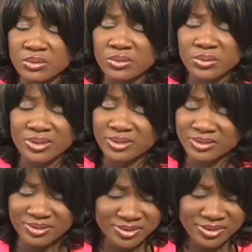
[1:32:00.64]
Well,
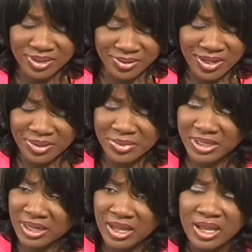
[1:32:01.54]
sir, I
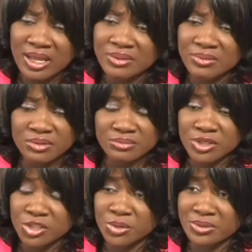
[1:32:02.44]
mean,
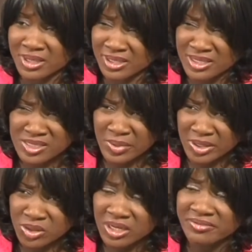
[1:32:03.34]
do you think the inspector can